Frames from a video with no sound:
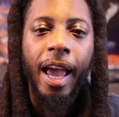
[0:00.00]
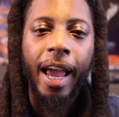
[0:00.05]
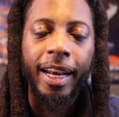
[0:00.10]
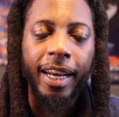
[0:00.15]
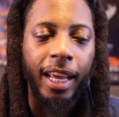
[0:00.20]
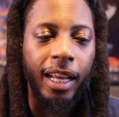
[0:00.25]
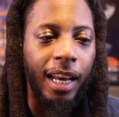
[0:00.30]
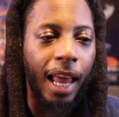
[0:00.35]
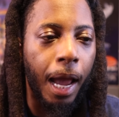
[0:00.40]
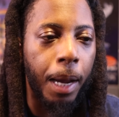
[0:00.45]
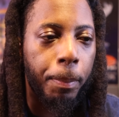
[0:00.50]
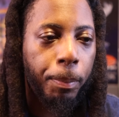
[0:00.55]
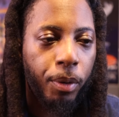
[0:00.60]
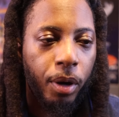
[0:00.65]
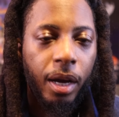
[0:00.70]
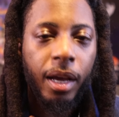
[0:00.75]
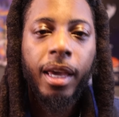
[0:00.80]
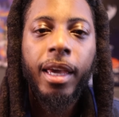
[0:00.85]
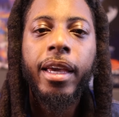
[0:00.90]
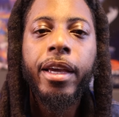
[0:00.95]
and they like,
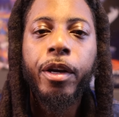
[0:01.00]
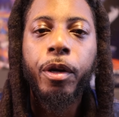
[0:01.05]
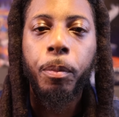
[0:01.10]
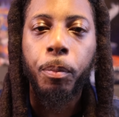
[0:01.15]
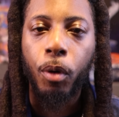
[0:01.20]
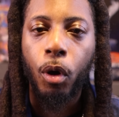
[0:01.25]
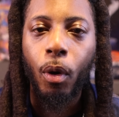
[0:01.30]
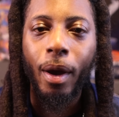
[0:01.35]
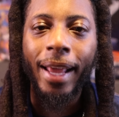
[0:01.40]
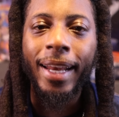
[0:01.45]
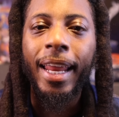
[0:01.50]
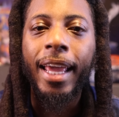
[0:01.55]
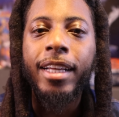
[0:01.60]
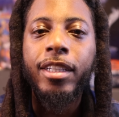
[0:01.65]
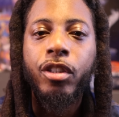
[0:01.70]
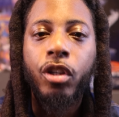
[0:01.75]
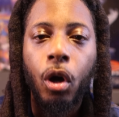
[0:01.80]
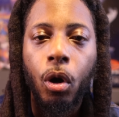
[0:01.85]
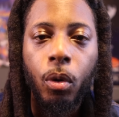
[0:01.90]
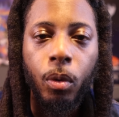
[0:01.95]
bro, here, bro. And they
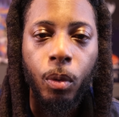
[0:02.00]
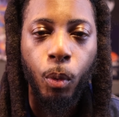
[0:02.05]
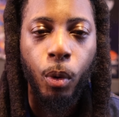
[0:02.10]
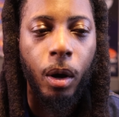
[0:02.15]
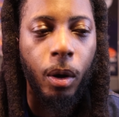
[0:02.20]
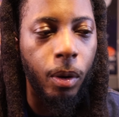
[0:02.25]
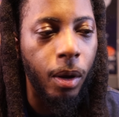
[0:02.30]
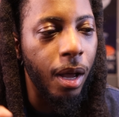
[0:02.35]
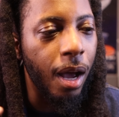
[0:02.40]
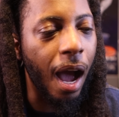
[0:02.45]
don't, well,